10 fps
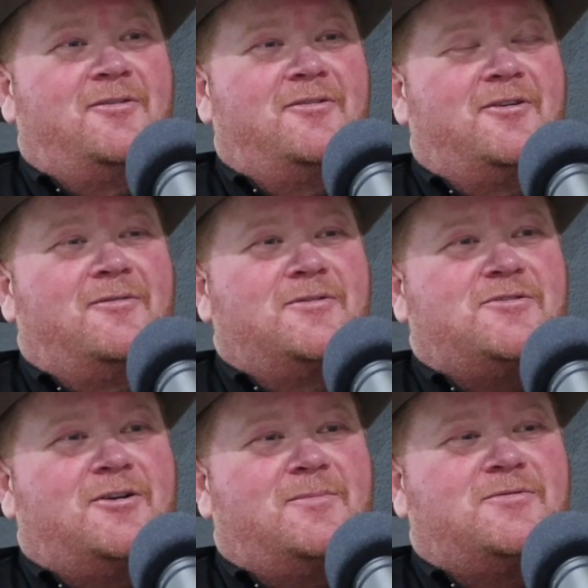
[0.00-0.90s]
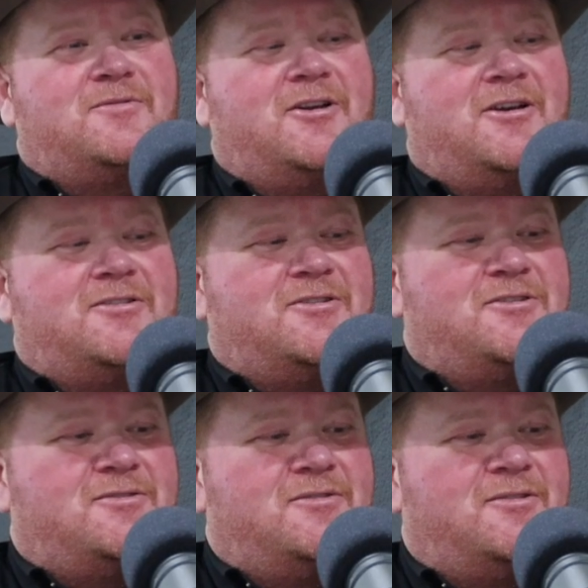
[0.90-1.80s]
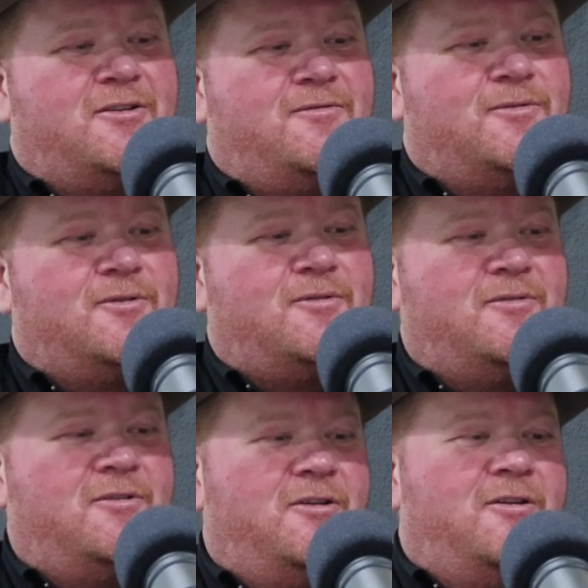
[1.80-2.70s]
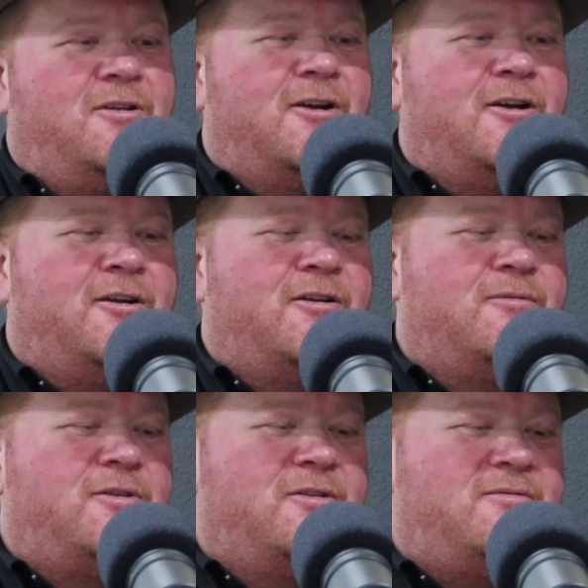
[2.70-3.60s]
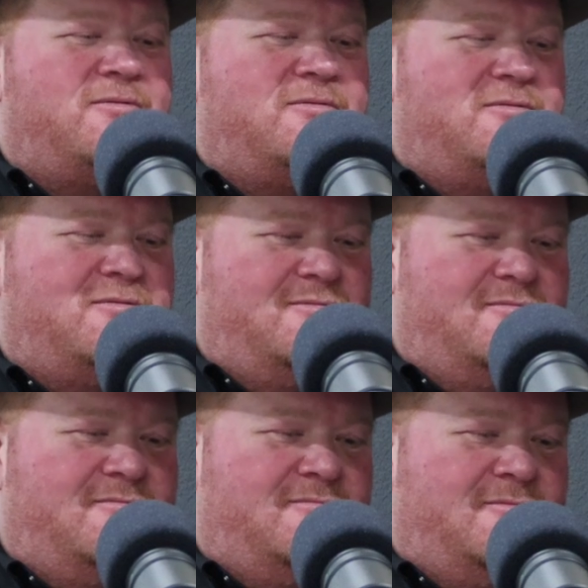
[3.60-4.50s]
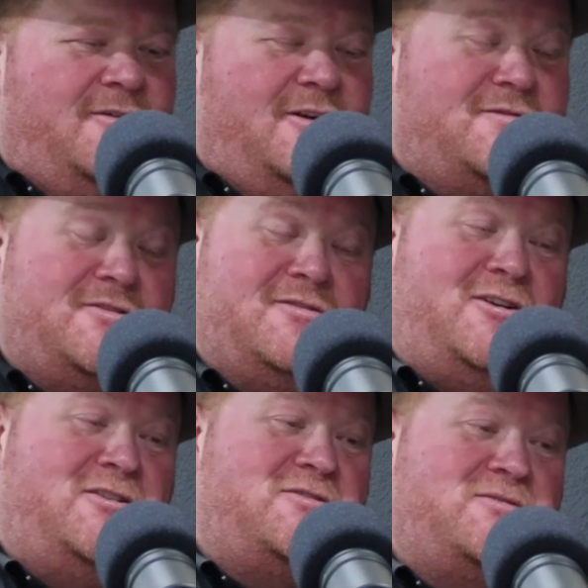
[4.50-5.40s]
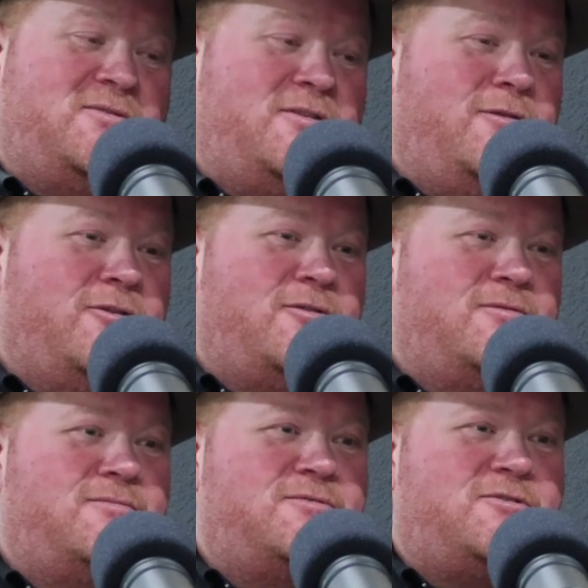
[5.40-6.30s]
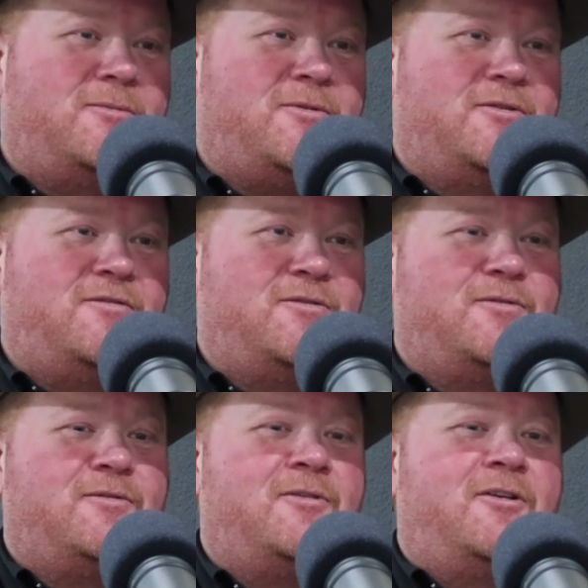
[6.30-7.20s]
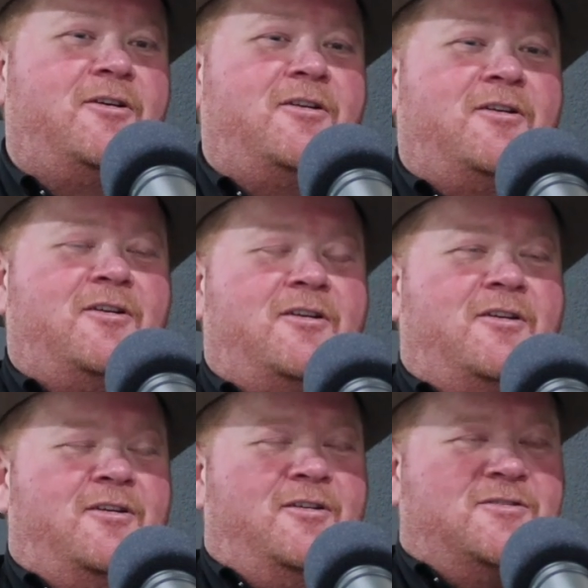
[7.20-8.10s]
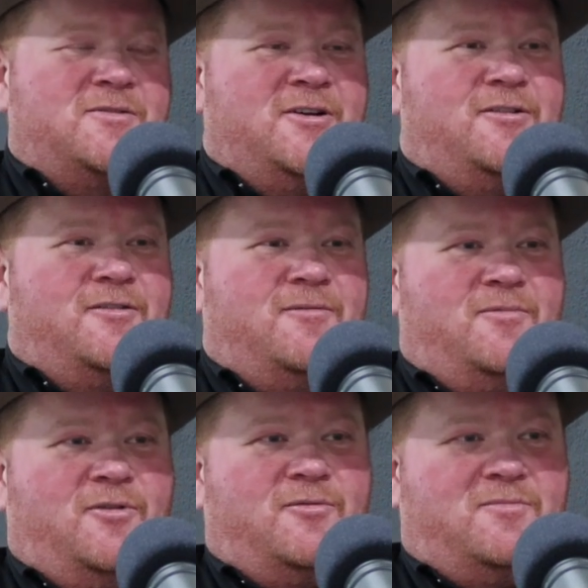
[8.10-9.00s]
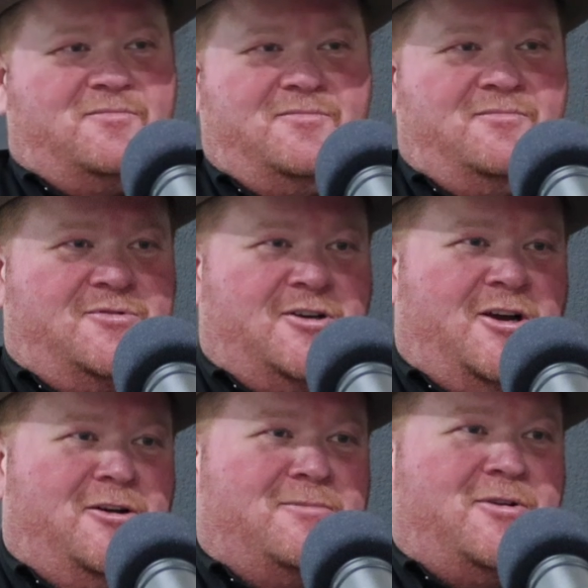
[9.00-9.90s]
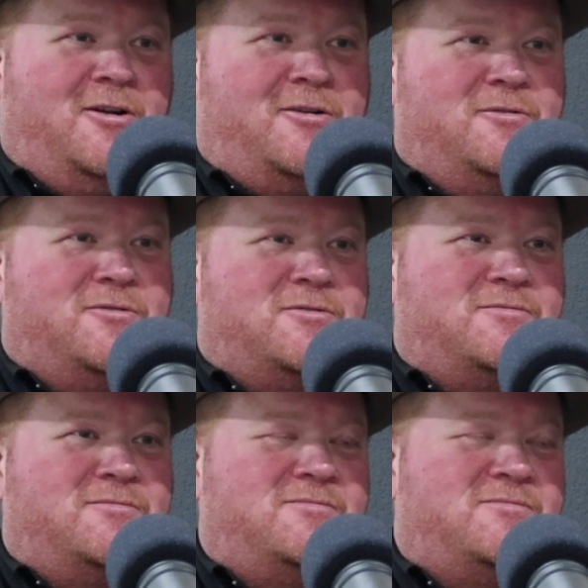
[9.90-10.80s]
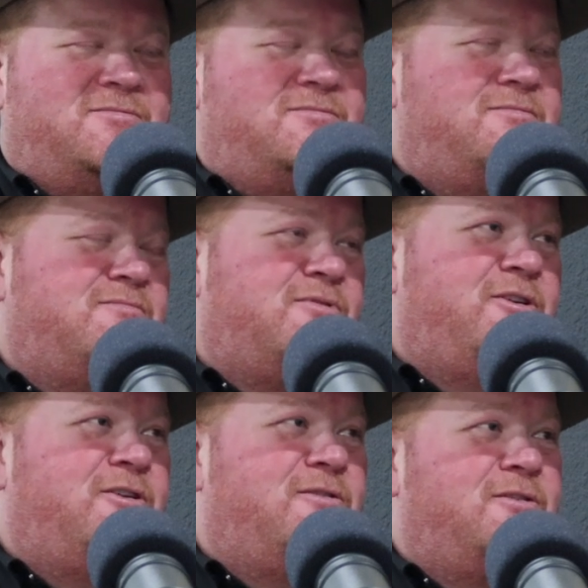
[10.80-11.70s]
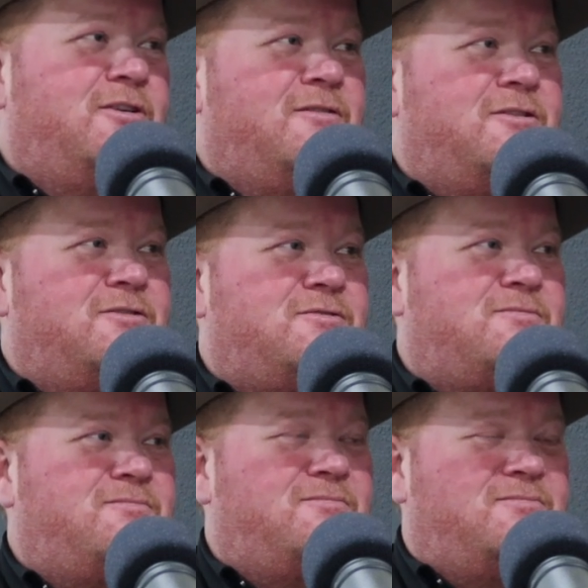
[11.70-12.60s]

And we stopped at this little gas station in the Lake Fork area, and we don't have sunglasses. We don't have nothing. We stopped to get food. So we get a little dried up taco, burrito, whatever it is.